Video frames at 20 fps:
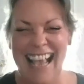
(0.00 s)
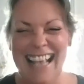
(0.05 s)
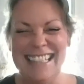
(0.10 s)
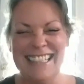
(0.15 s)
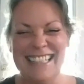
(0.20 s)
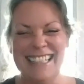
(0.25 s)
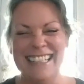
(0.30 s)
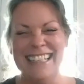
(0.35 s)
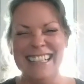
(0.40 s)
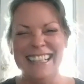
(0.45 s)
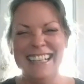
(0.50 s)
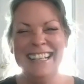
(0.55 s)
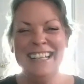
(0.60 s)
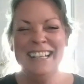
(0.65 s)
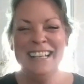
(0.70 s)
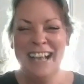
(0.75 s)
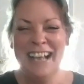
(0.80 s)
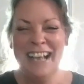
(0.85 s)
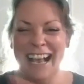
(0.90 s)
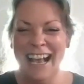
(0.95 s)
ask her
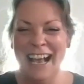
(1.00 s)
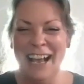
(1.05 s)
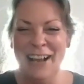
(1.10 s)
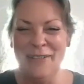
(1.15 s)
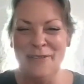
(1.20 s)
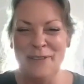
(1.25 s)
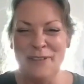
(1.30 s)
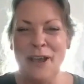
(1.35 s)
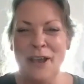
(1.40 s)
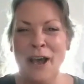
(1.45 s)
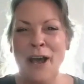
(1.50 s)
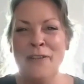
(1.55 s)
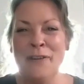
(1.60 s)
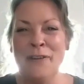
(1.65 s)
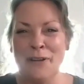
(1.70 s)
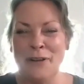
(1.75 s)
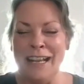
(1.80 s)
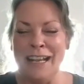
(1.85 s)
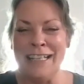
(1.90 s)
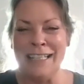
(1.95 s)
uh, with all
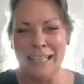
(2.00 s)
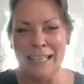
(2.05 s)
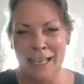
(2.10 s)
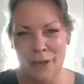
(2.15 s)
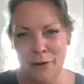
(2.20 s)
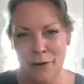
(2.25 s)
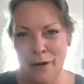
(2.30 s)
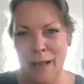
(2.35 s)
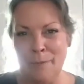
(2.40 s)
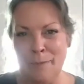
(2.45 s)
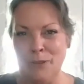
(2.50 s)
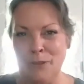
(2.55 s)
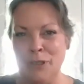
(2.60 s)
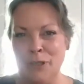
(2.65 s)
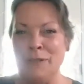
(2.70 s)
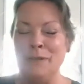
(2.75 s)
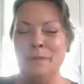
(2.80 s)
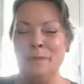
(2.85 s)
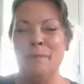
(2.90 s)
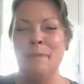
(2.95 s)
the crazy
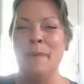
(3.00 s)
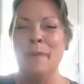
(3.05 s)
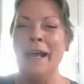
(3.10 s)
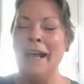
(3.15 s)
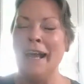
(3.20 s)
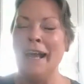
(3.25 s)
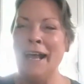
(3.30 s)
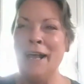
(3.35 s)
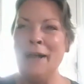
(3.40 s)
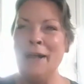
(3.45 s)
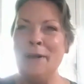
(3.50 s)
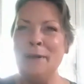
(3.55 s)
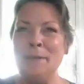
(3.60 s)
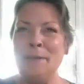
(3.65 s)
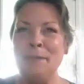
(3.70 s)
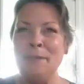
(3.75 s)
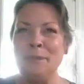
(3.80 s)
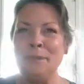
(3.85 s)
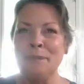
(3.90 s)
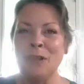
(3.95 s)
interruptions. But
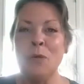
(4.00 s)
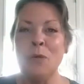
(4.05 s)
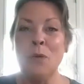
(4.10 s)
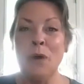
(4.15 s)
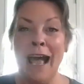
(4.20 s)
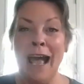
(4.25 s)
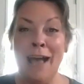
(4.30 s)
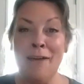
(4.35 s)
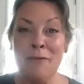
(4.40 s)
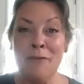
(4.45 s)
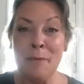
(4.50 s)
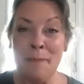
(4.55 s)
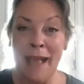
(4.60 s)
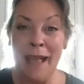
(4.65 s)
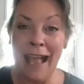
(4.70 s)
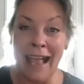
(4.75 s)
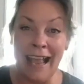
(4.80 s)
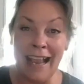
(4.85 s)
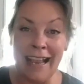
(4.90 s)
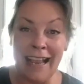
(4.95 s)
um, we'll have her
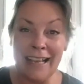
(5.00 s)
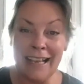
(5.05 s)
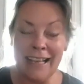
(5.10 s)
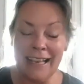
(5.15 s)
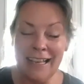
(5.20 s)
back